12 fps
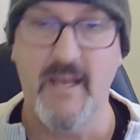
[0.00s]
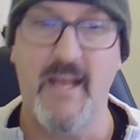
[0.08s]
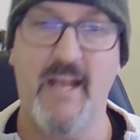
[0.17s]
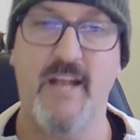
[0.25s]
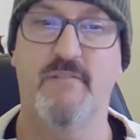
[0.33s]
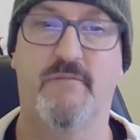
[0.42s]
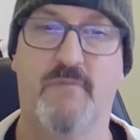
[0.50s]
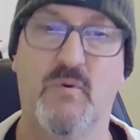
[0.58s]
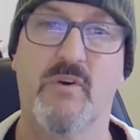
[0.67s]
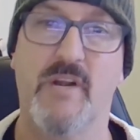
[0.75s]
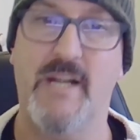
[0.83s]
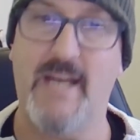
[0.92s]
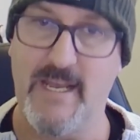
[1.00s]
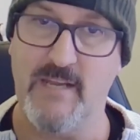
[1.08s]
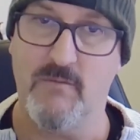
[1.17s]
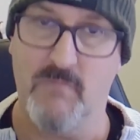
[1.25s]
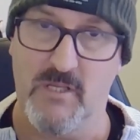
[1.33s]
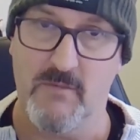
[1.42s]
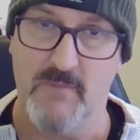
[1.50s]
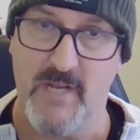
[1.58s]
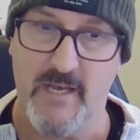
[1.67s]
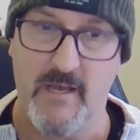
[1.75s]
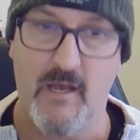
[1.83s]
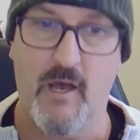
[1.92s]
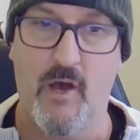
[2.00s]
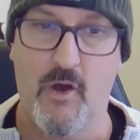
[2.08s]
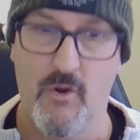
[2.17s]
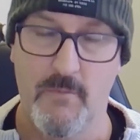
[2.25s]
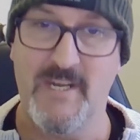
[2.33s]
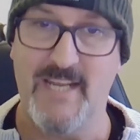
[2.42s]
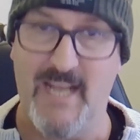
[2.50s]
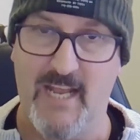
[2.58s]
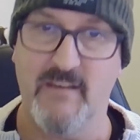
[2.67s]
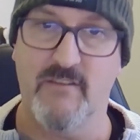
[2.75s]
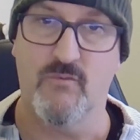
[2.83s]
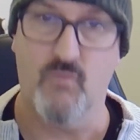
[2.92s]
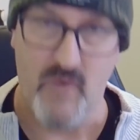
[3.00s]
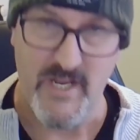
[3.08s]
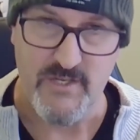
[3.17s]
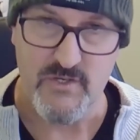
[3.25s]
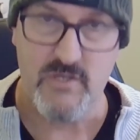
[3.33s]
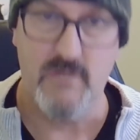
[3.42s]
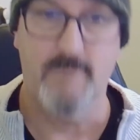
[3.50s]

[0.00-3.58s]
and 4 and 8 millimeter open-ended wrench.